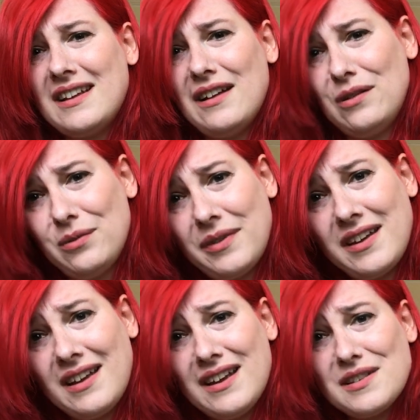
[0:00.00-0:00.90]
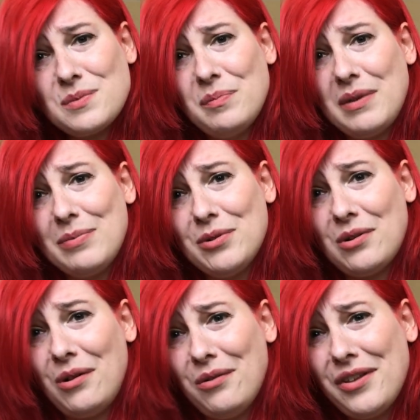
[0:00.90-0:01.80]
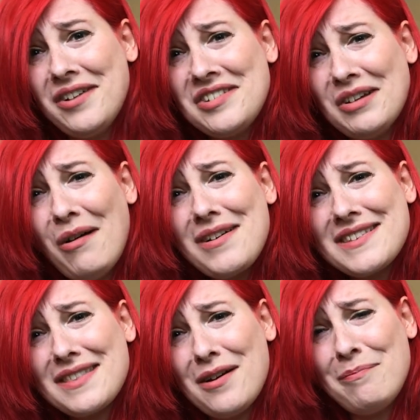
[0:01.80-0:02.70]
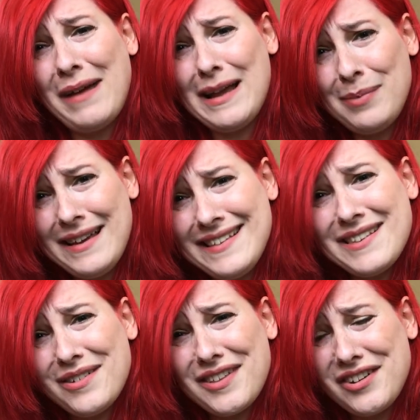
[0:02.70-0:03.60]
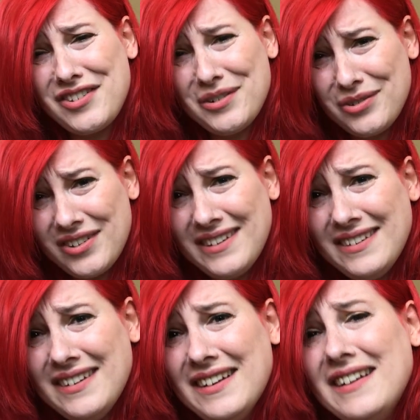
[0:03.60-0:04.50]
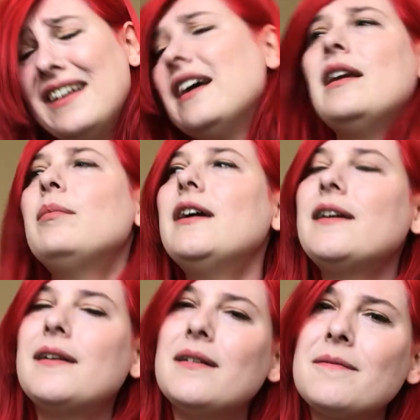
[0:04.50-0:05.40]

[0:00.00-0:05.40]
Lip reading: get along with it. It's when people call their dogs their babies or their children, and I'm like,